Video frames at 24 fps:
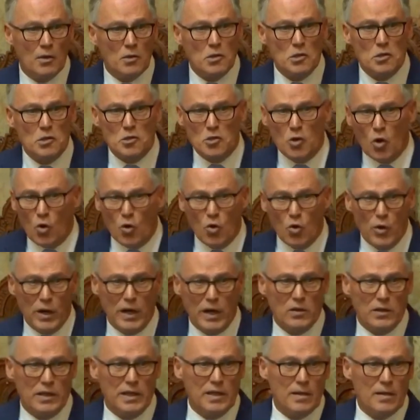on so
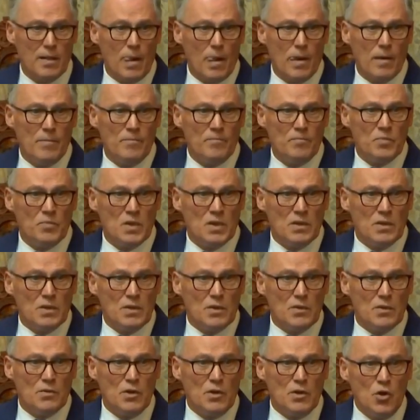quickly.
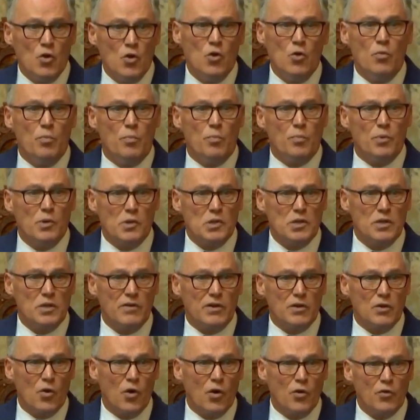The new
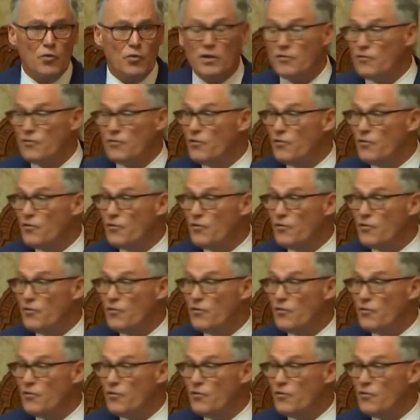Pacific Northwest